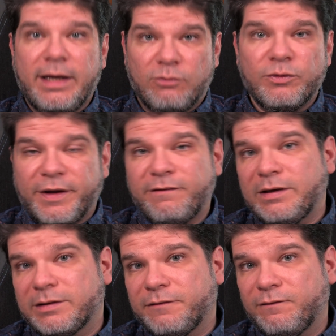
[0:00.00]
it will
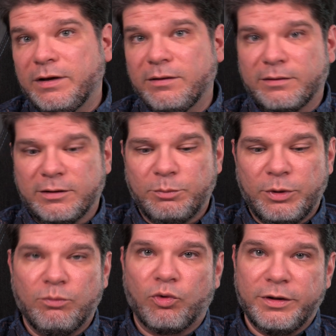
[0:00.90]
definitely feel a little
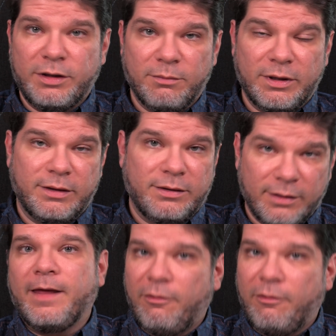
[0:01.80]
bit more intimidating.